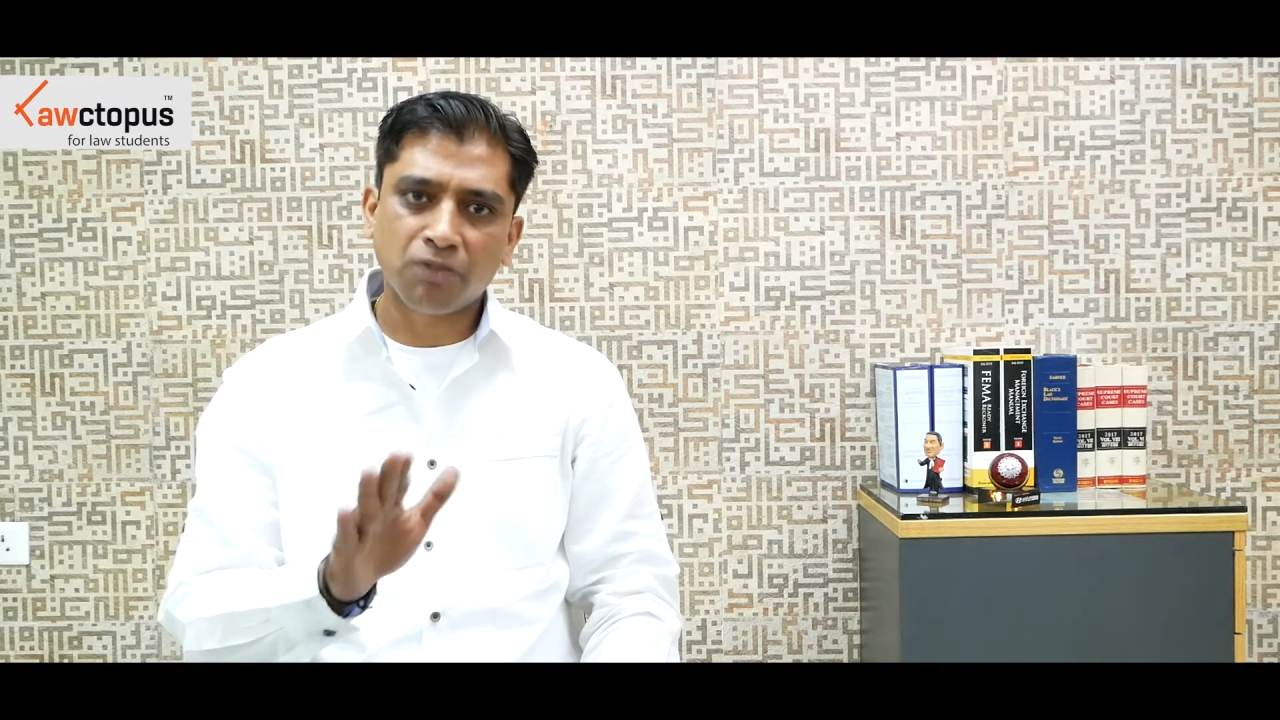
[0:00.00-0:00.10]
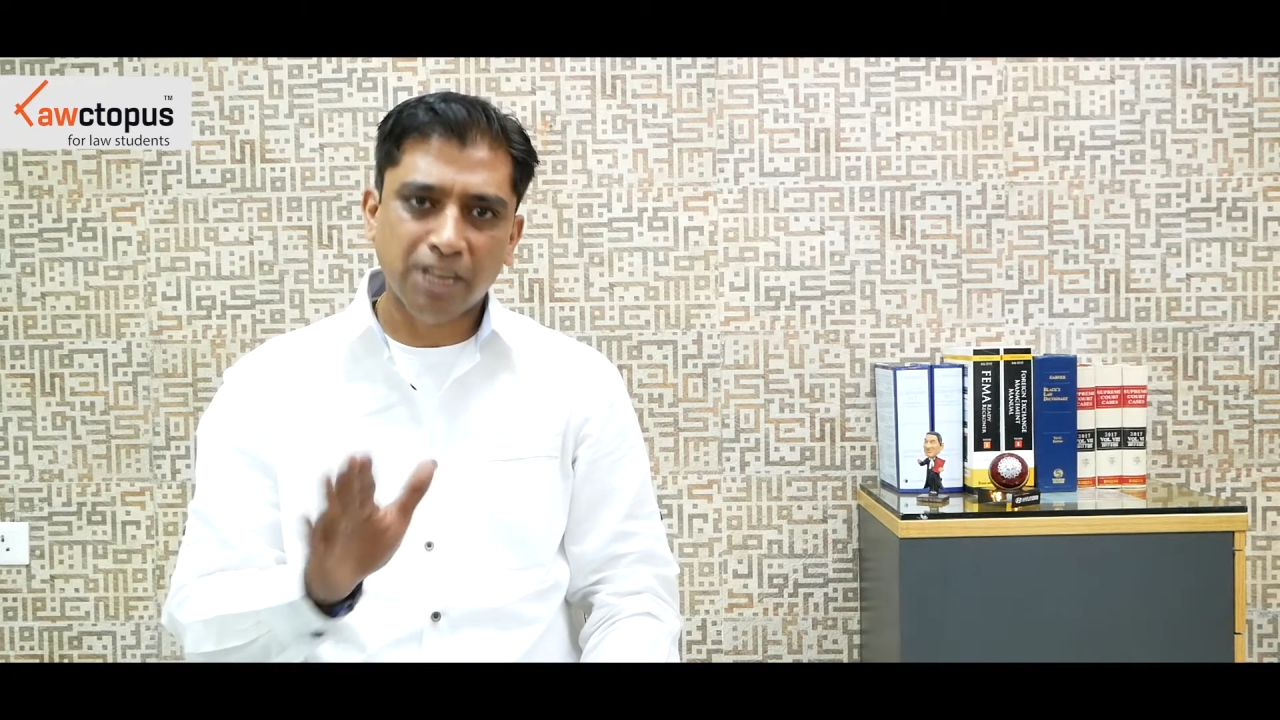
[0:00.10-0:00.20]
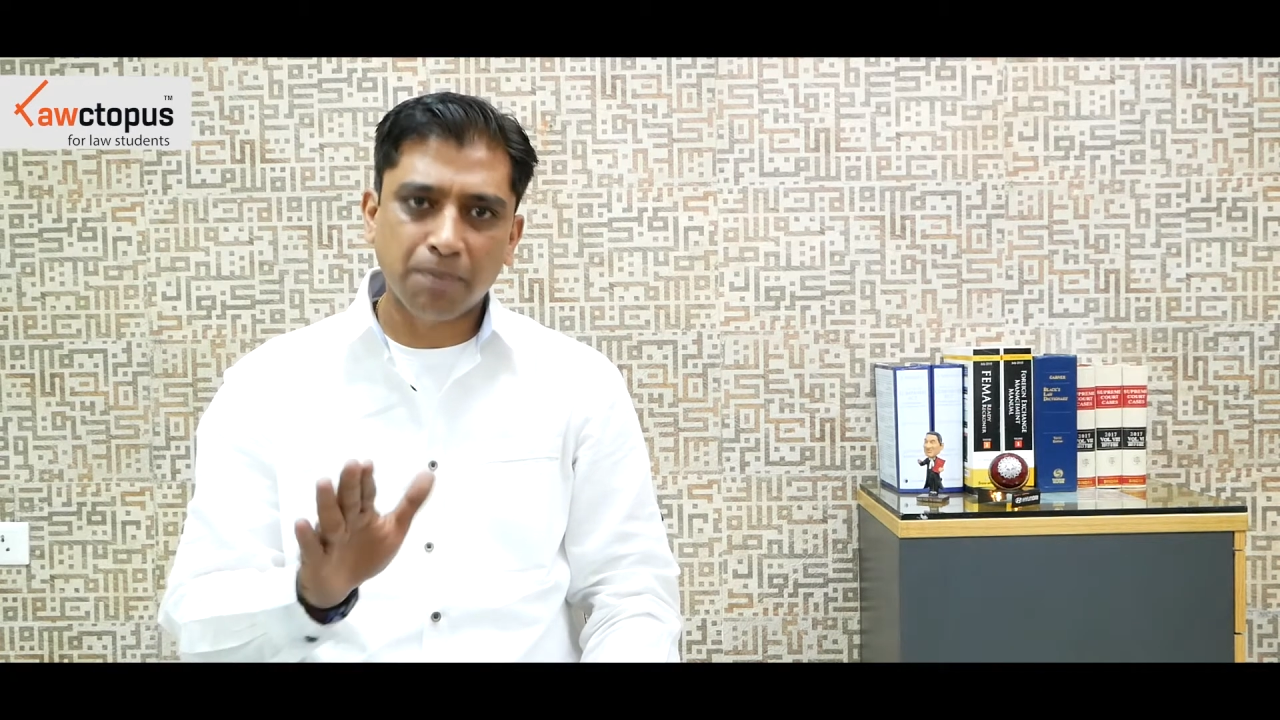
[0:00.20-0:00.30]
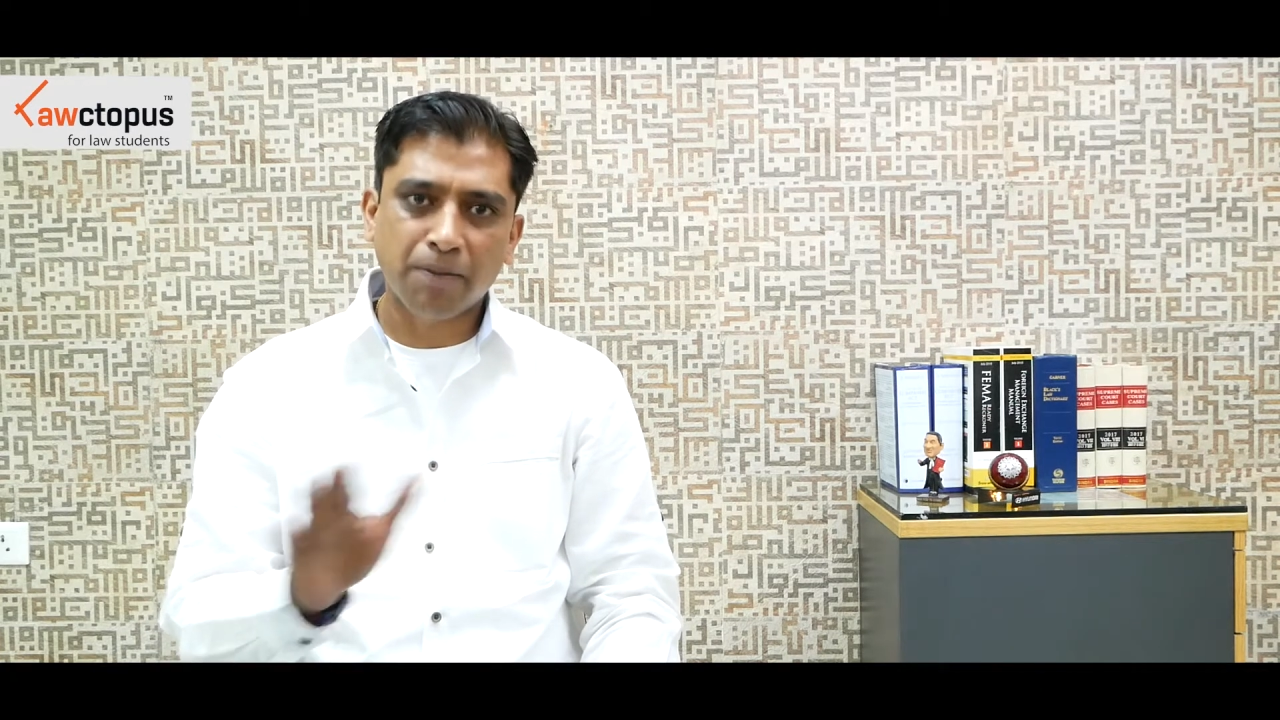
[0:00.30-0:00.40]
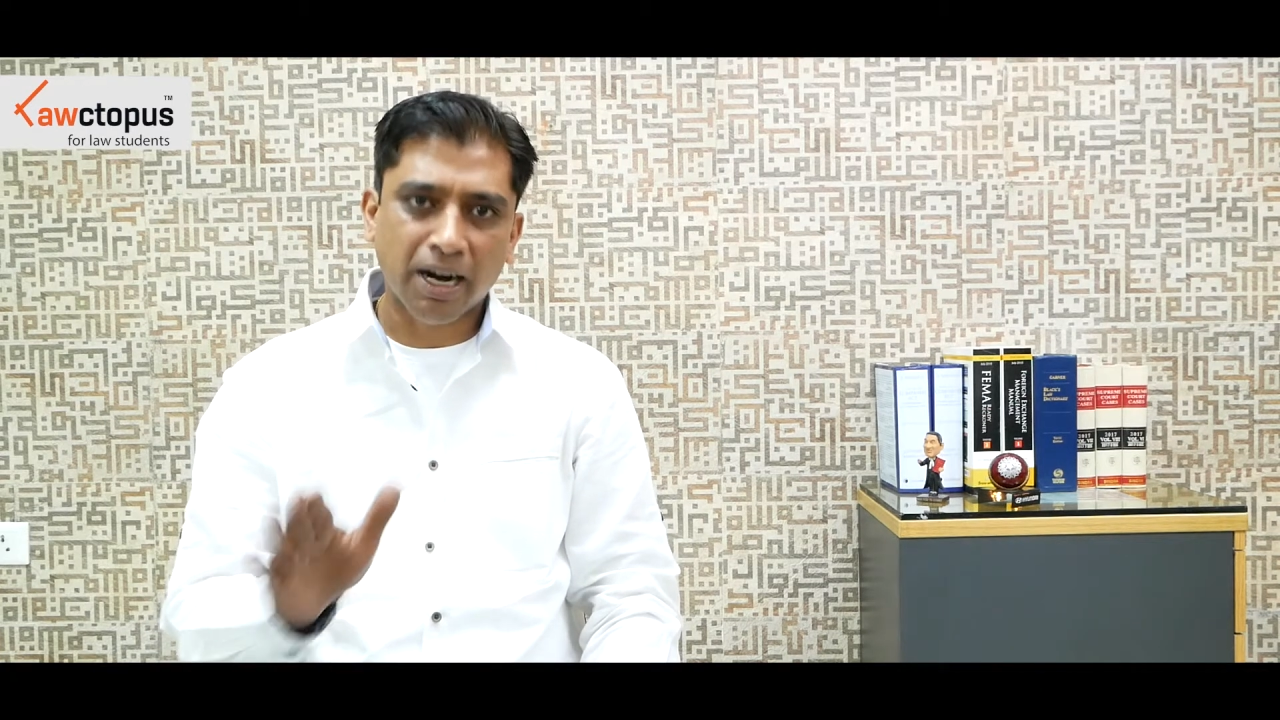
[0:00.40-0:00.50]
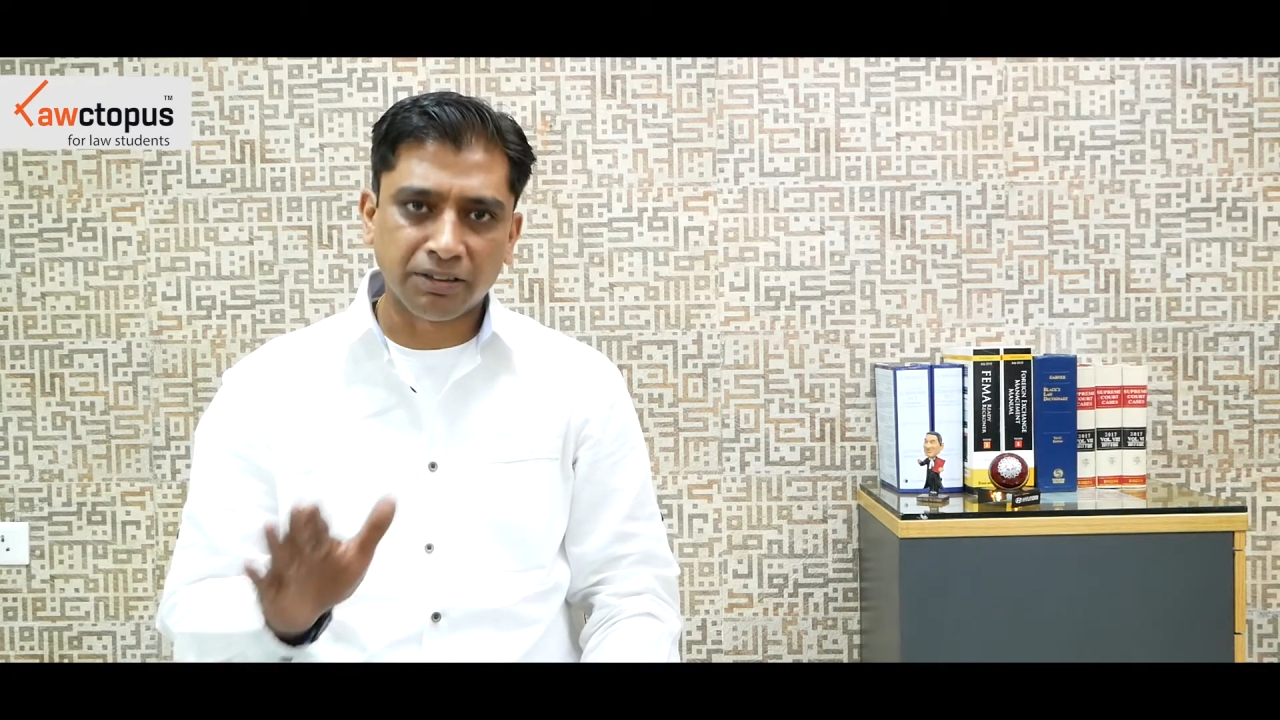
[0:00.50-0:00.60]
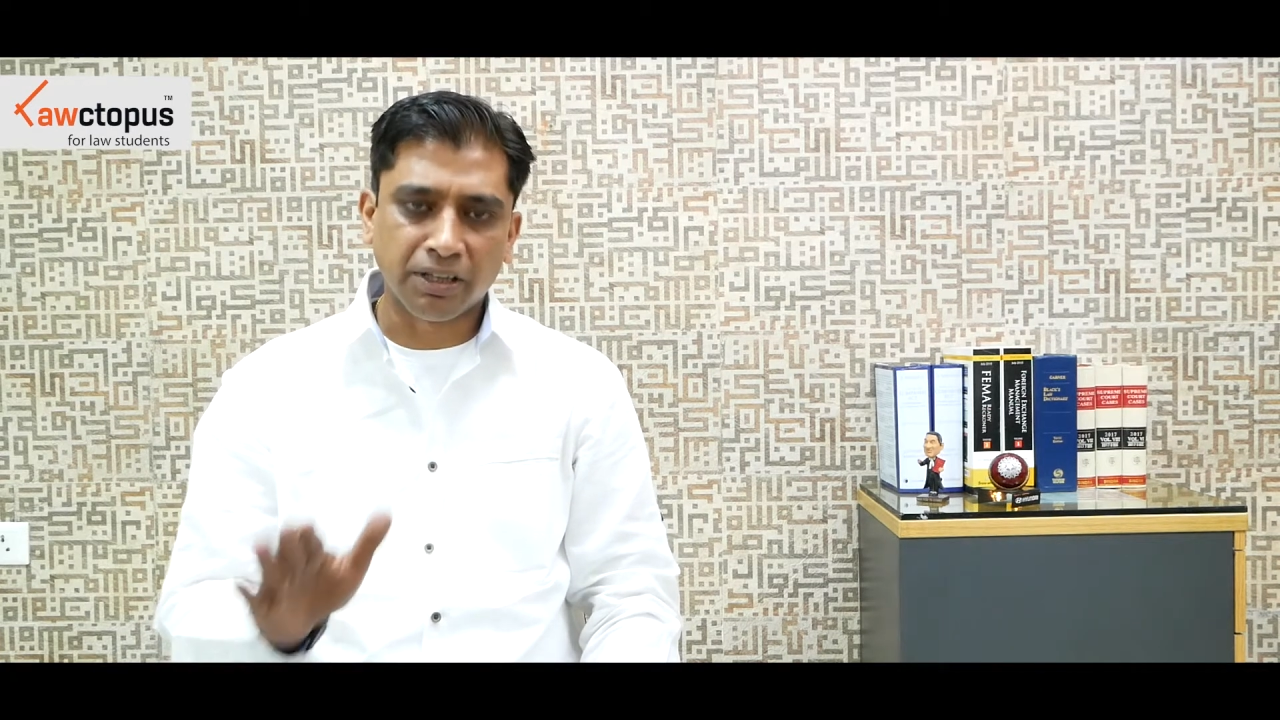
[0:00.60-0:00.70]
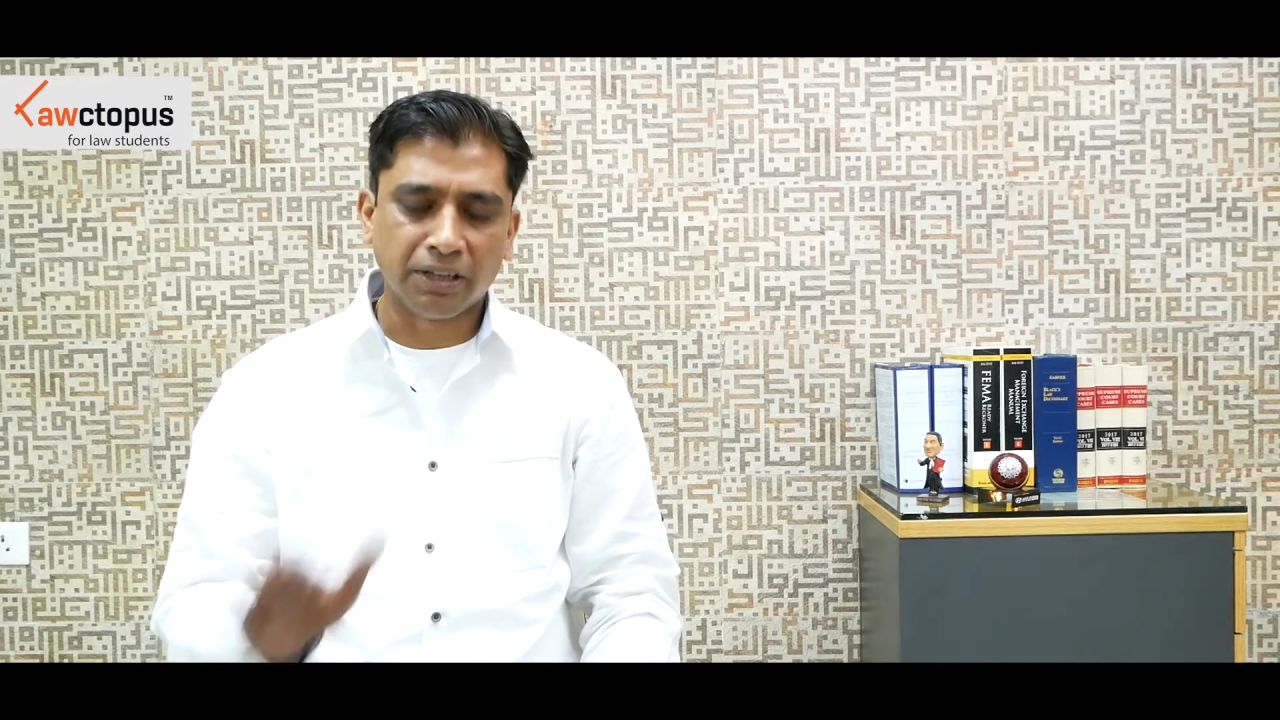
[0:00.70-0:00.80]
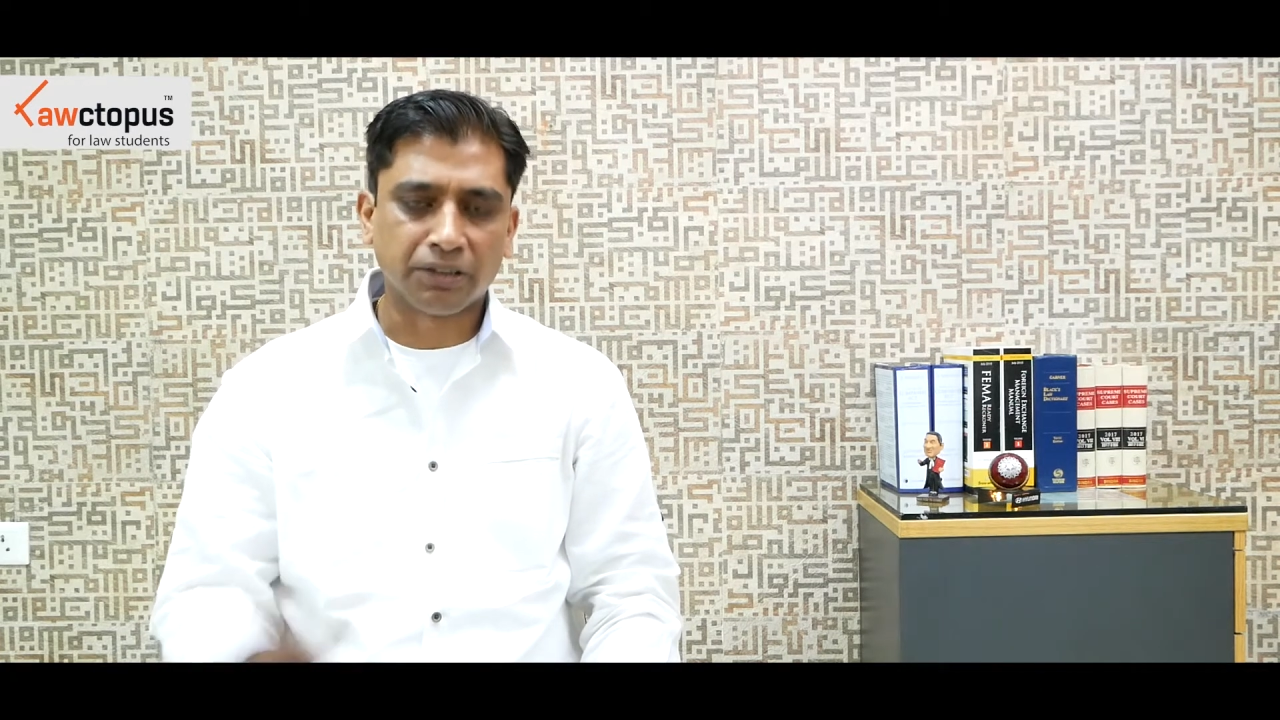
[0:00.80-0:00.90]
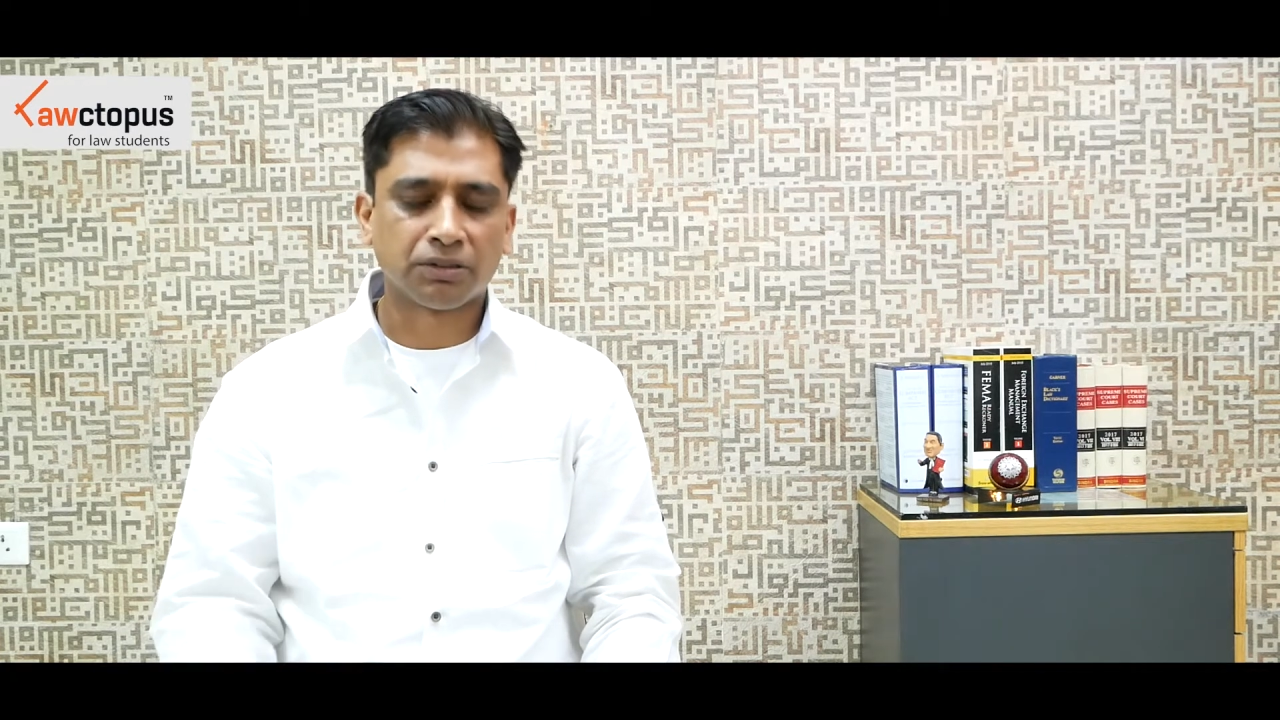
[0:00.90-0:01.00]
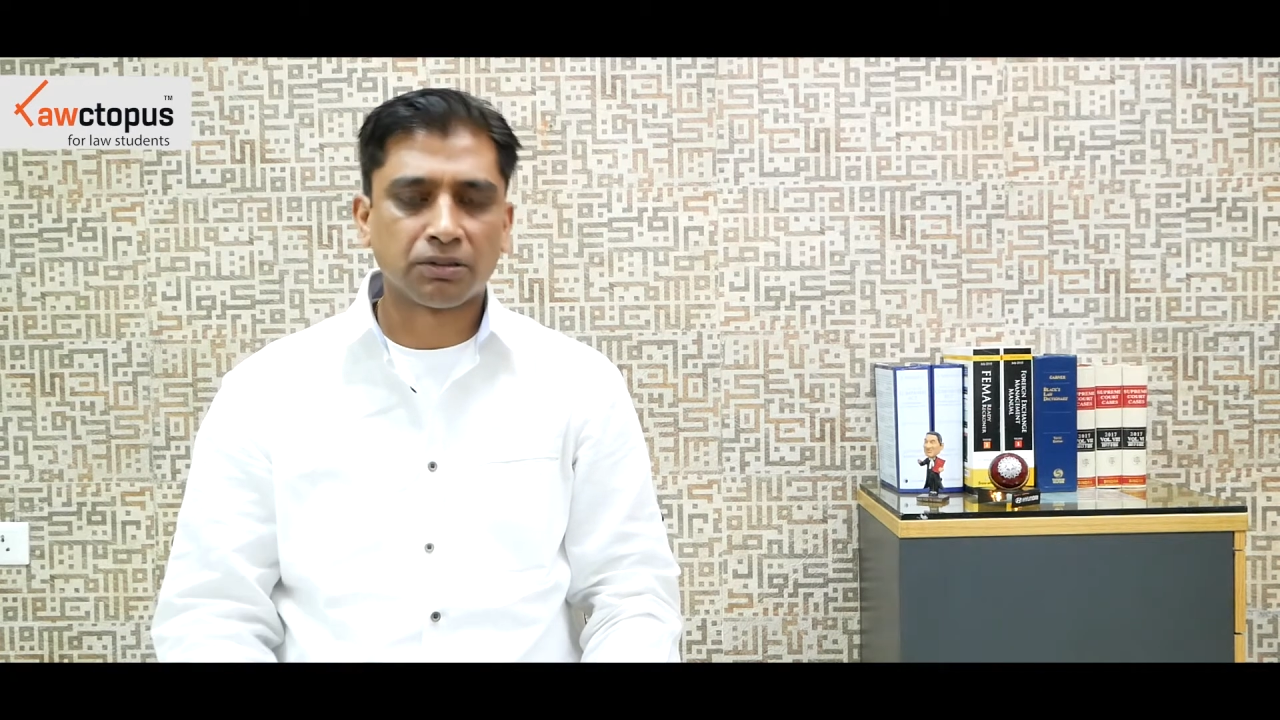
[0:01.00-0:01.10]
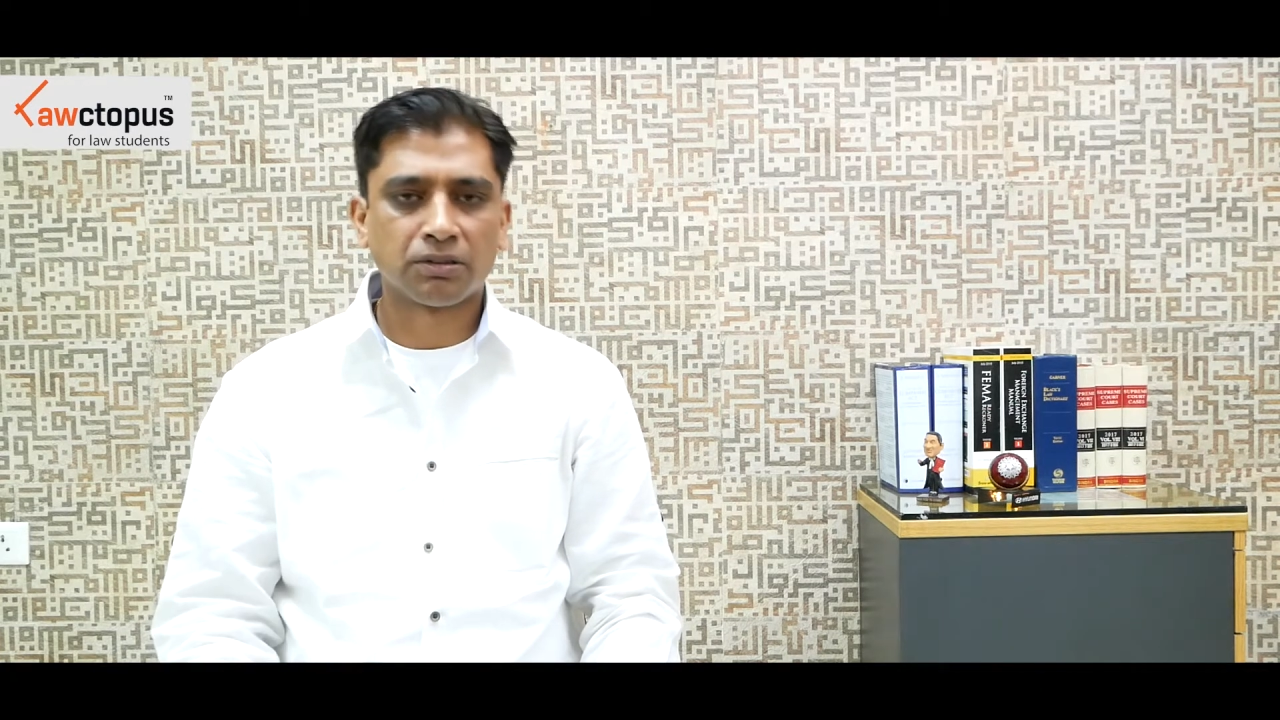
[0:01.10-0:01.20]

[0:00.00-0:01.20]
same practice areas.